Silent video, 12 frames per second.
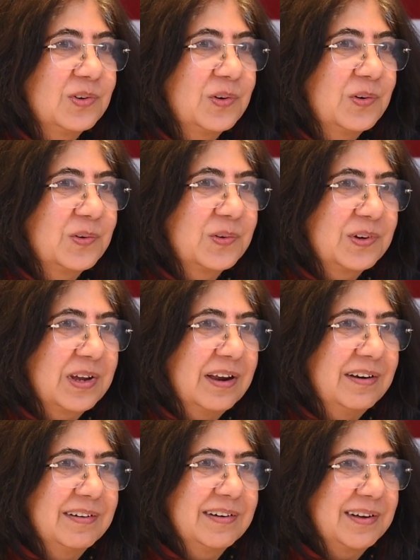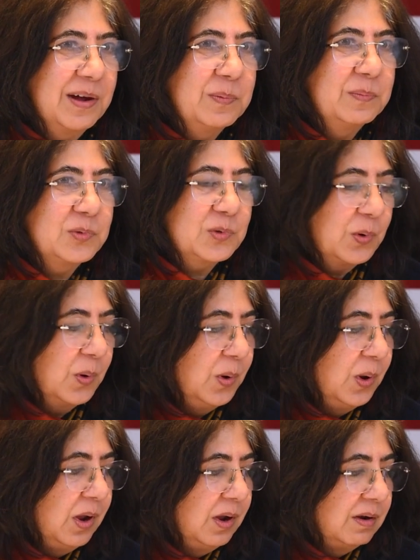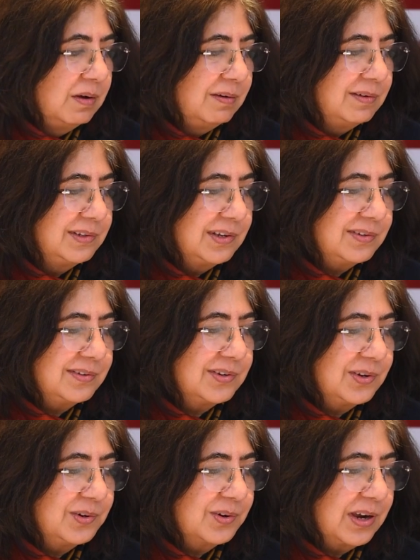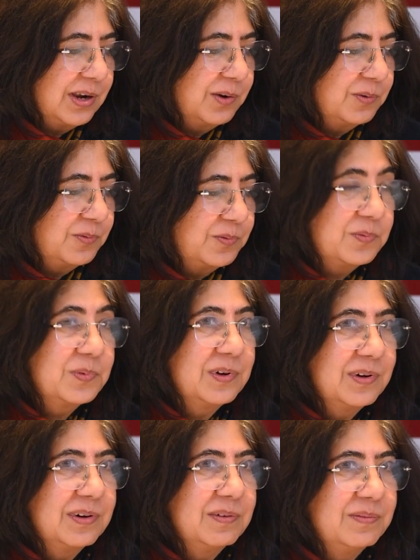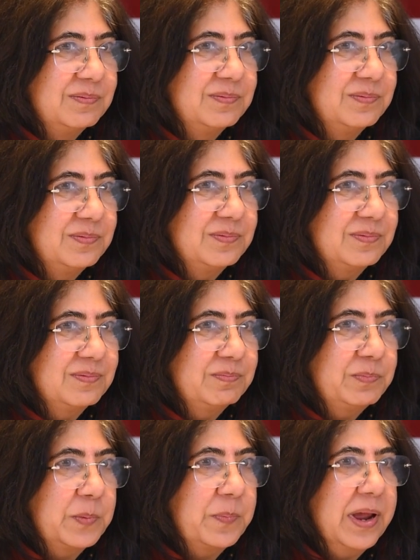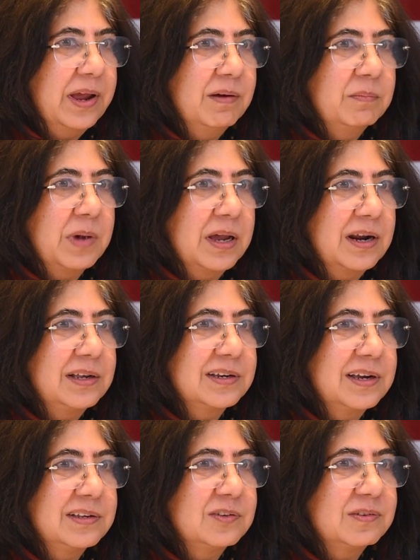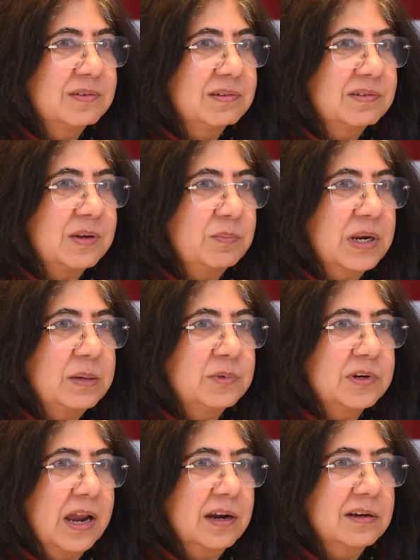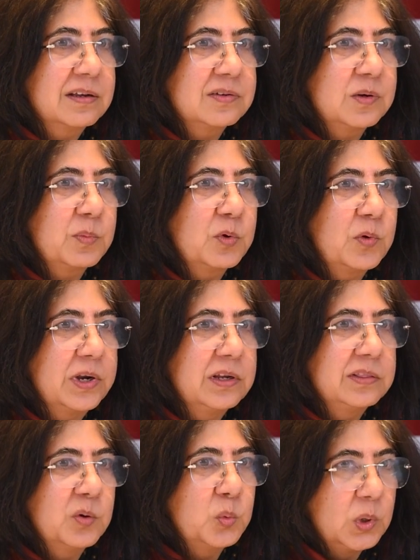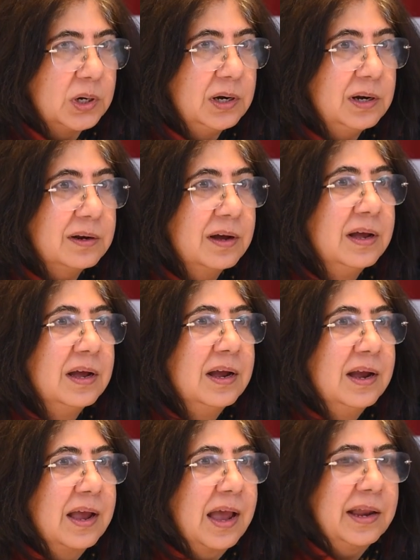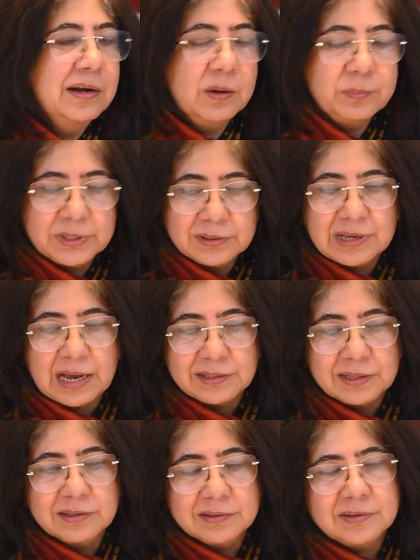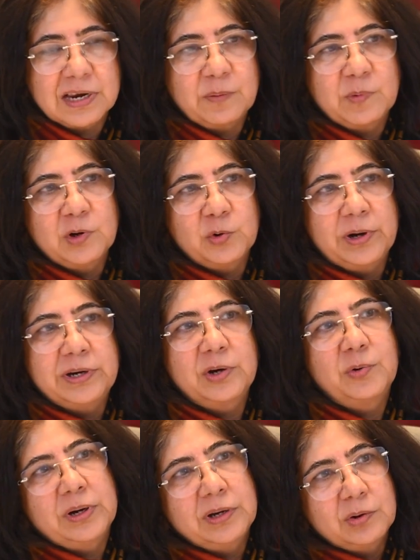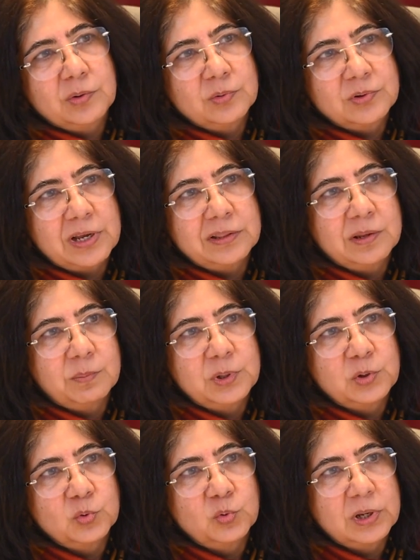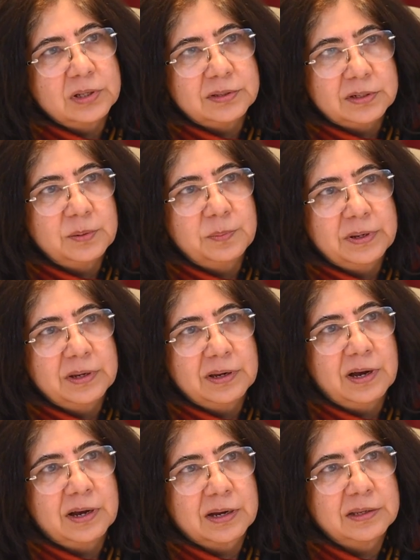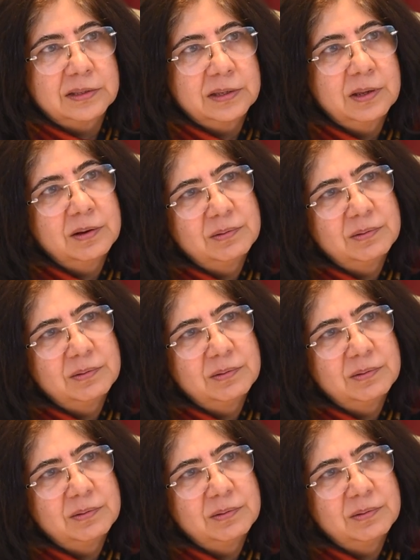you know, can come. So just, you know, kind of prepare. Maharaja is sometimes ranked as number one in the world. And abhi, I think this time in 2022, shayad number two or three pe aa gaye the.